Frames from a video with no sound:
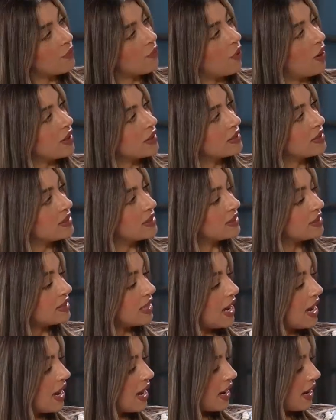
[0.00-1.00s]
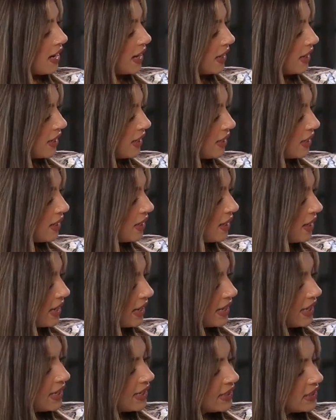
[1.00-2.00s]
want to say,
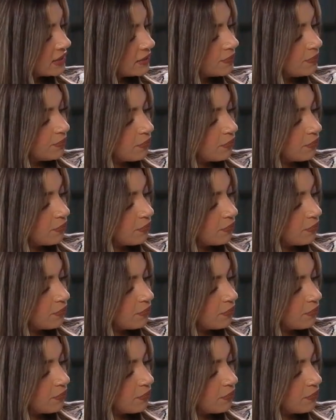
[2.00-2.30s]
it is